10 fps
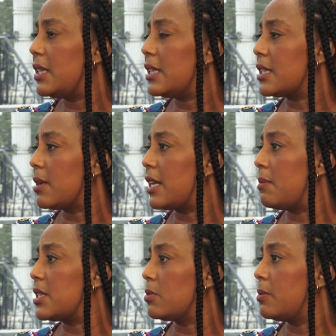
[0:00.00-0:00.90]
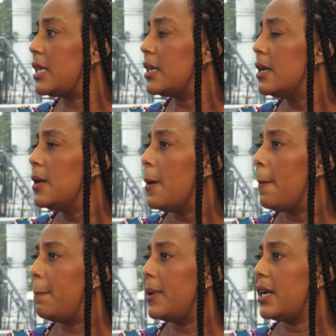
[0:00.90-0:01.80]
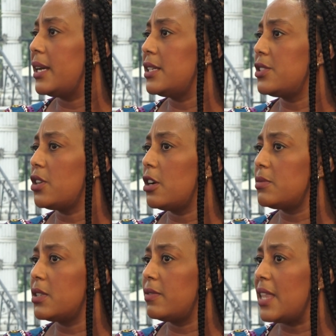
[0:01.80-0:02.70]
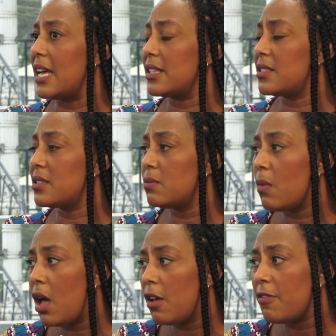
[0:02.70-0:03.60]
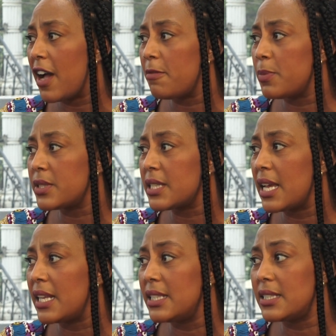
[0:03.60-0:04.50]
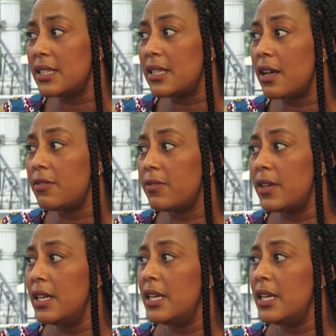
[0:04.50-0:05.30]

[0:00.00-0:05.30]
mean that's why they mess with me but in terms of that small 5% it's enough